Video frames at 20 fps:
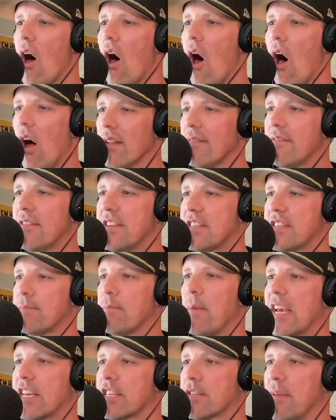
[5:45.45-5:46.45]
All of this
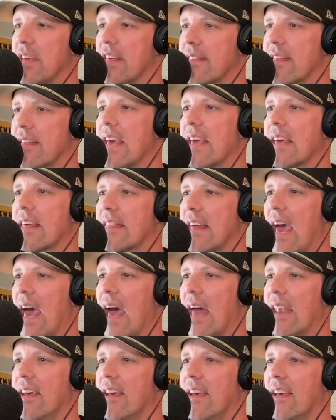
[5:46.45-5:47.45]
makes me think
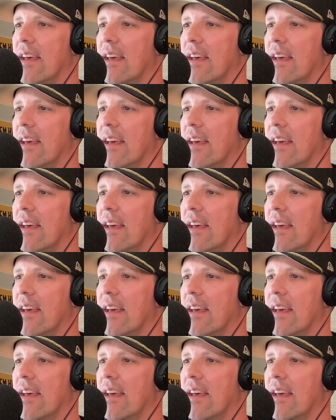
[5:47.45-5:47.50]
that